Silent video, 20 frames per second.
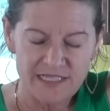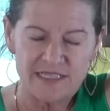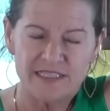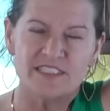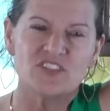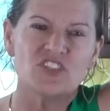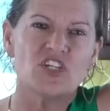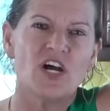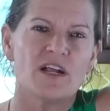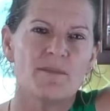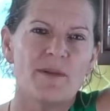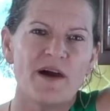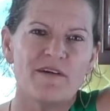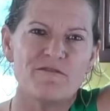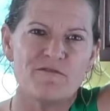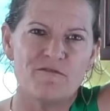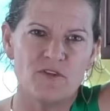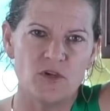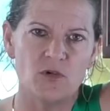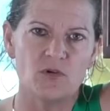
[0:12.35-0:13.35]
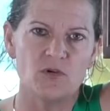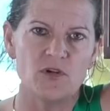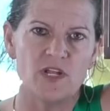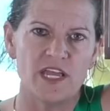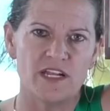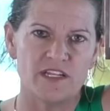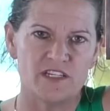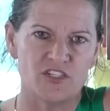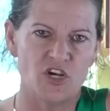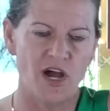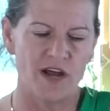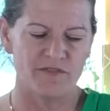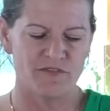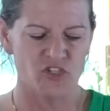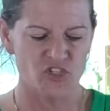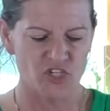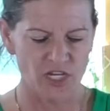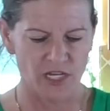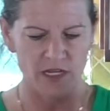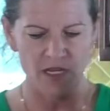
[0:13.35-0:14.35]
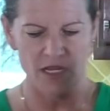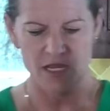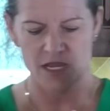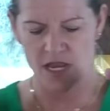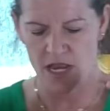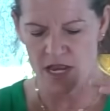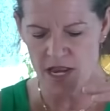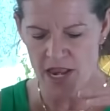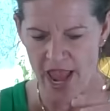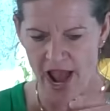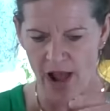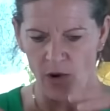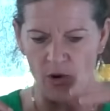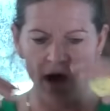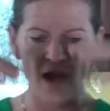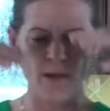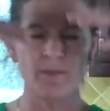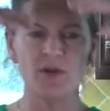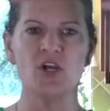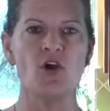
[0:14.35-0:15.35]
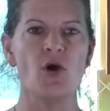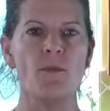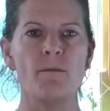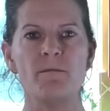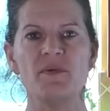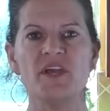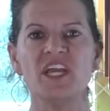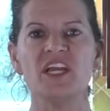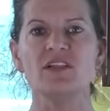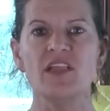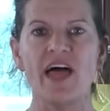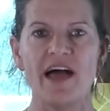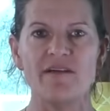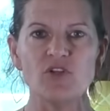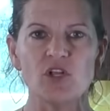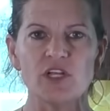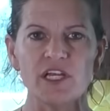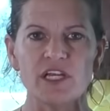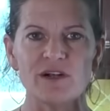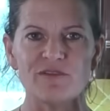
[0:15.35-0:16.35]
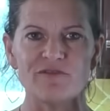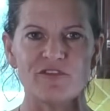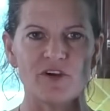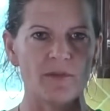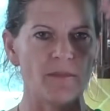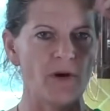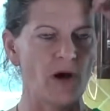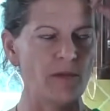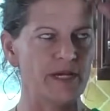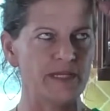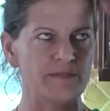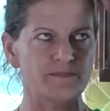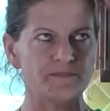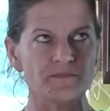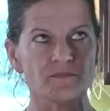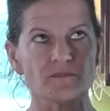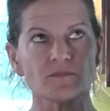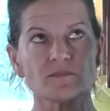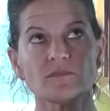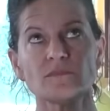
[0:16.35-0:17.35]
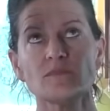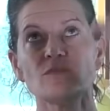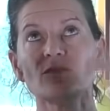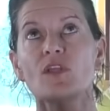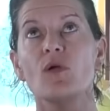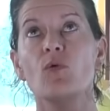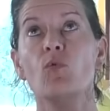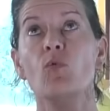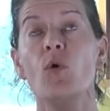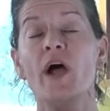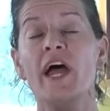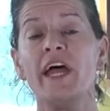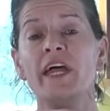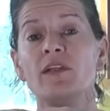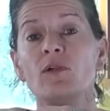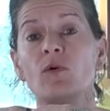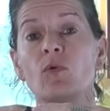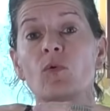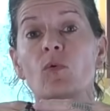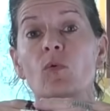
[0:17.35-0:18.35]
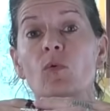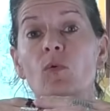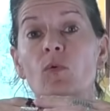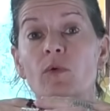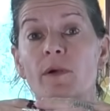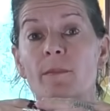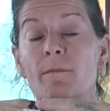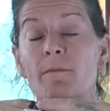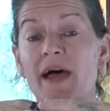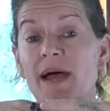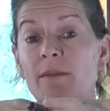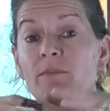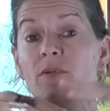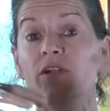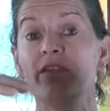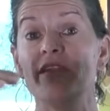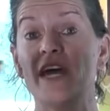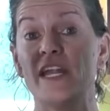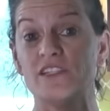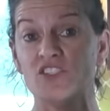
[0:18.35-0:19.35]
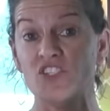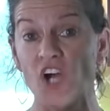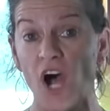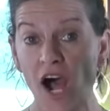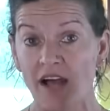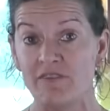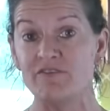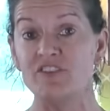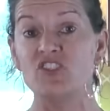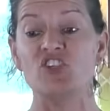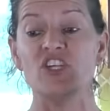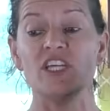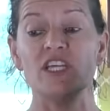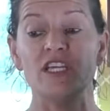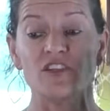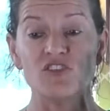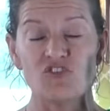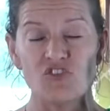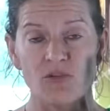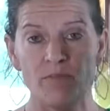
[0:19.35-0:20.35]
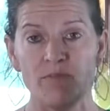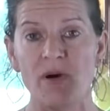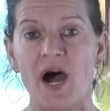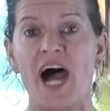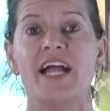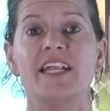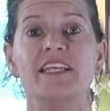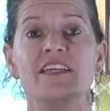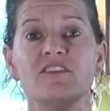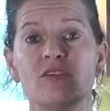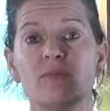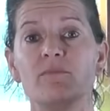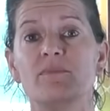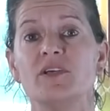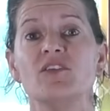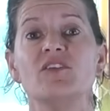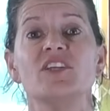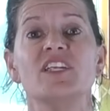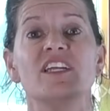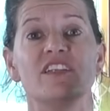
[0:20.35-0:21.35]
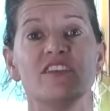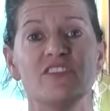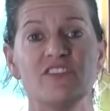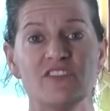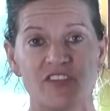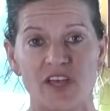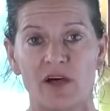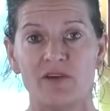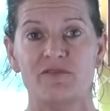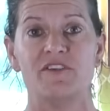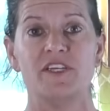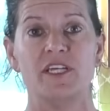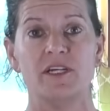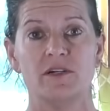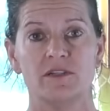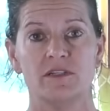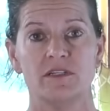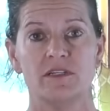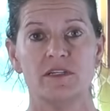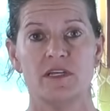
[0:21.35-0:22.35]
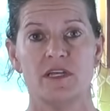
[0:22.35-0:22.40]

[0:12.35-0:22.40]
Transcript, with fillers: Let's talk about food and autophagy. Now, I'm going to go big level here for a moment. Remember that autophagy is your body's ability to self-heal.